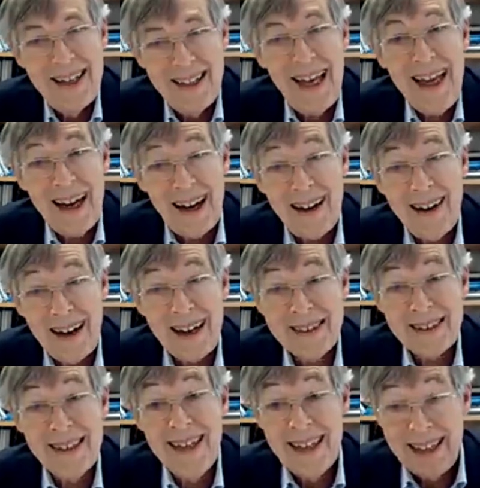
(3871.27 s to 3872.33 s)
They are
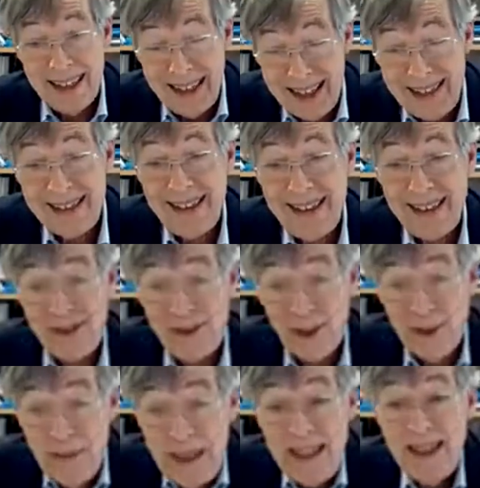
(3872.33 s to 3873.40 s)
us. This is,
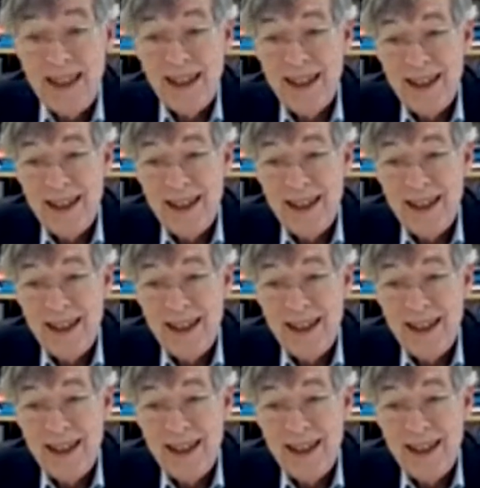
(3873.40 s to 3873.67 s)
for me,